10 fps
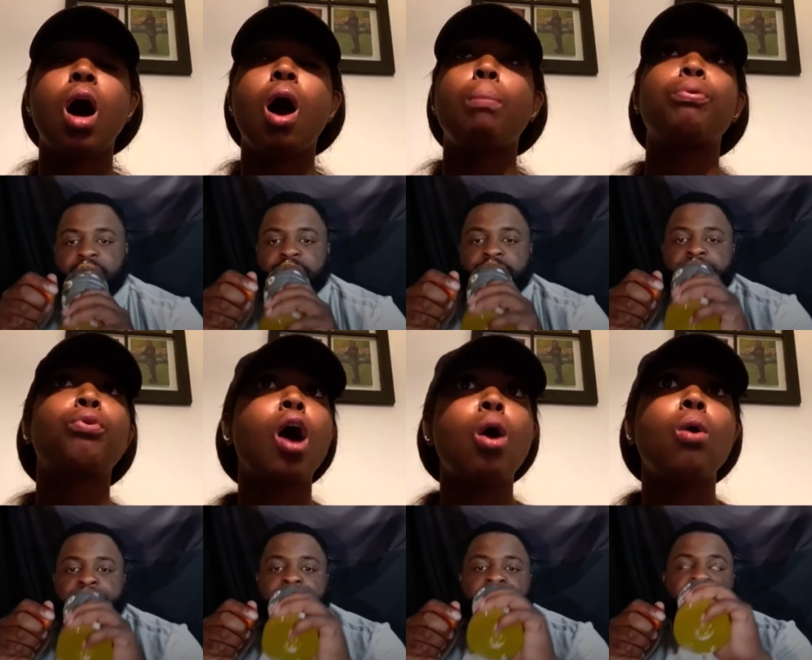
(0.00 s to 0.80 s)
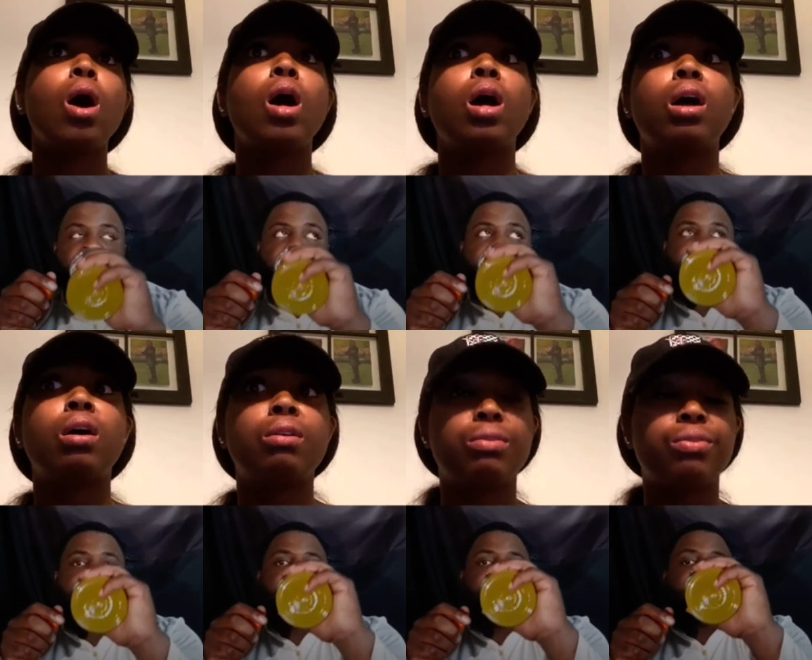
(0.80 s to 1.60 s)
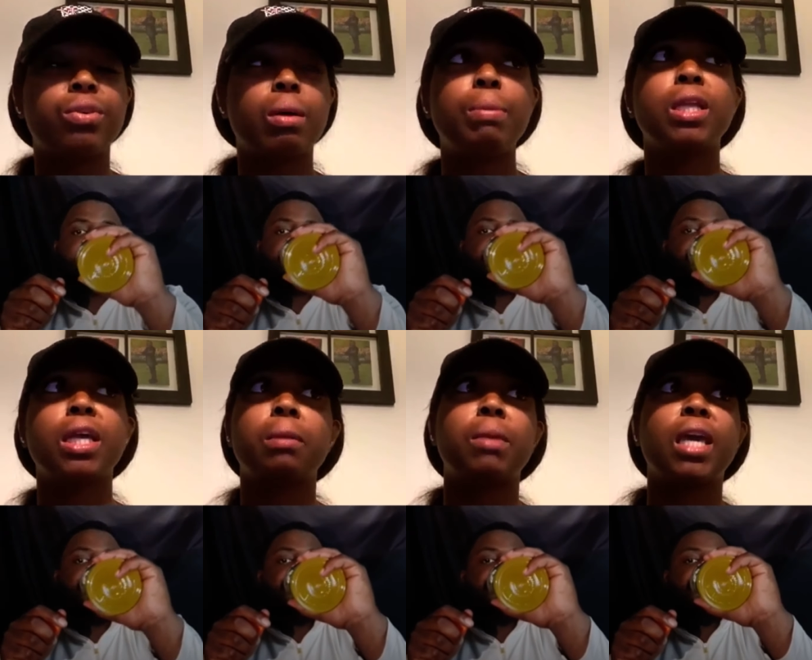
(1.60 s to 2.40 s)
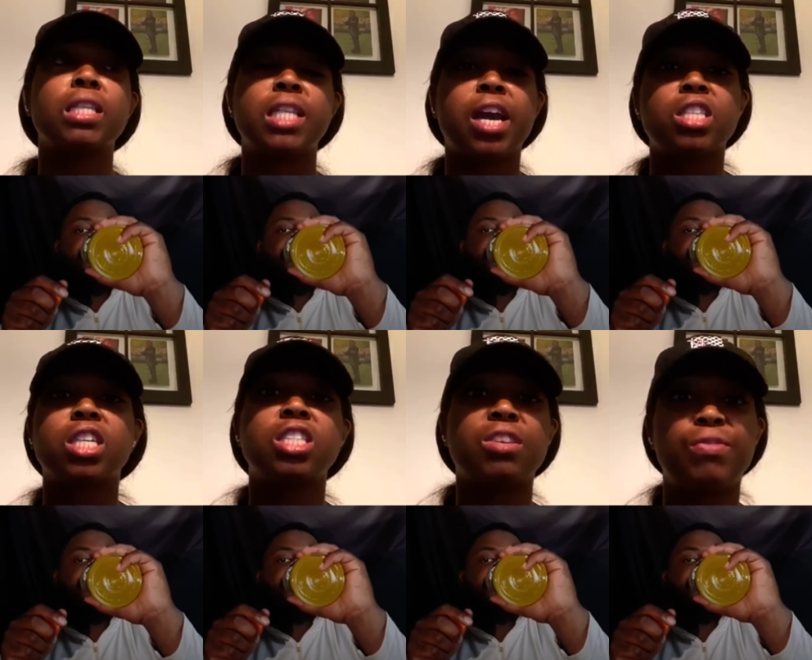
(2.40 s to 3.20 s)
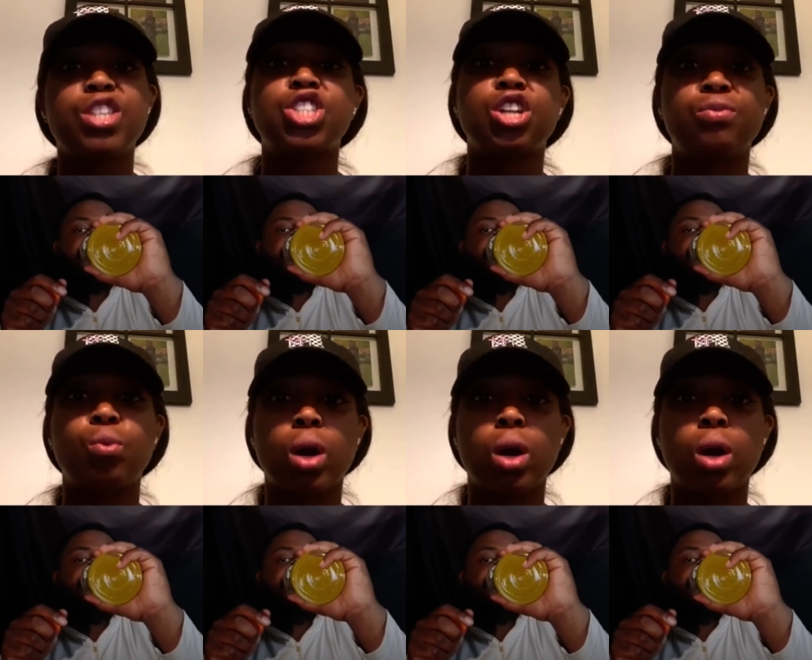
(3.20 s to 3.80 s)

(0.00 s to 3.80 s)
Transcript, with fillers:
Speaker 1: a pro of polygamy is there is a division of